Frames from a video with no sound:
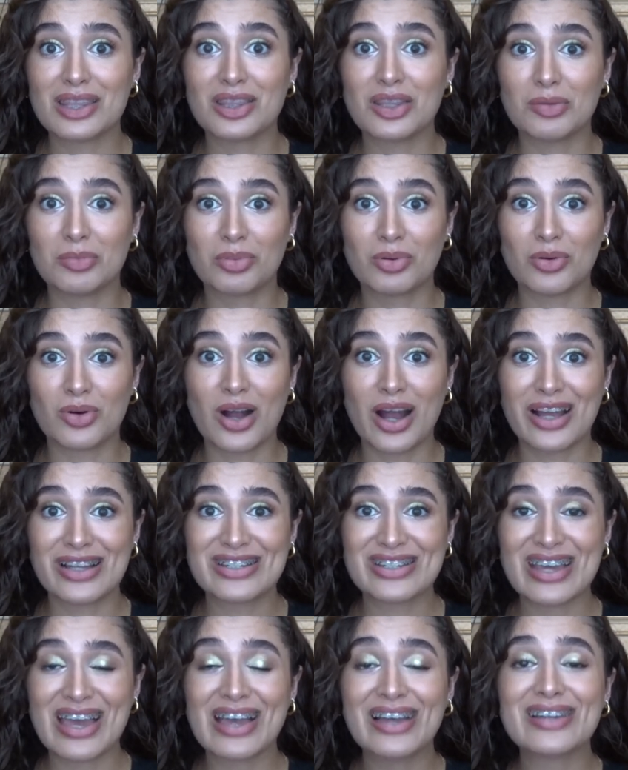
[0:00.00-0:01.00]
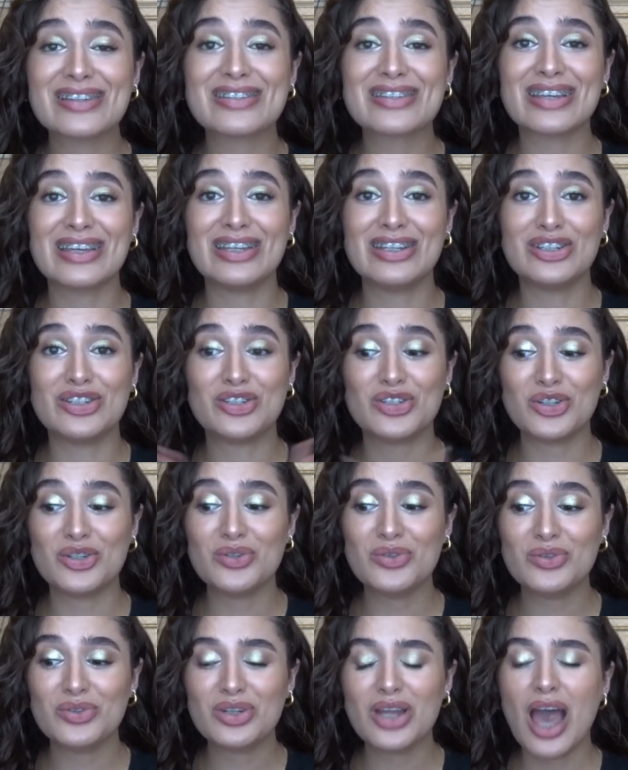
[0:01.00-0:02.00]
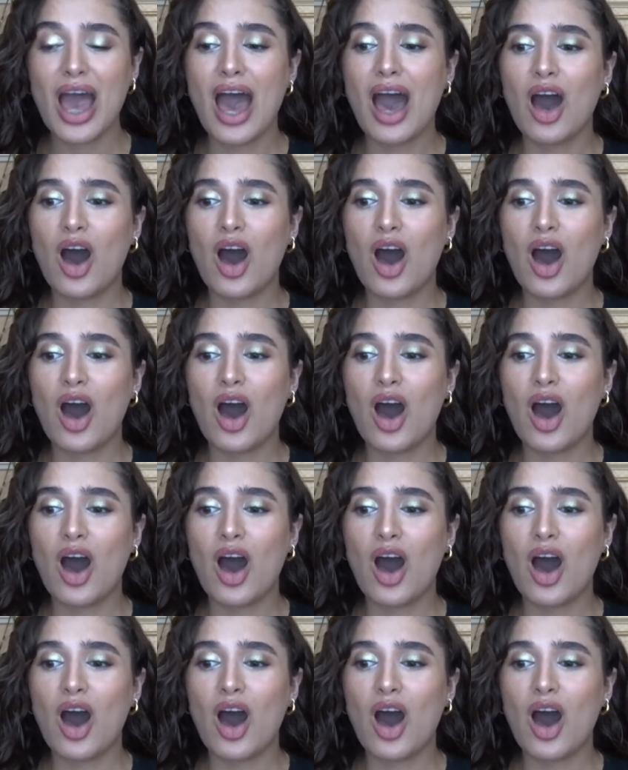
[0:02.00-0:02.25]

the project in June.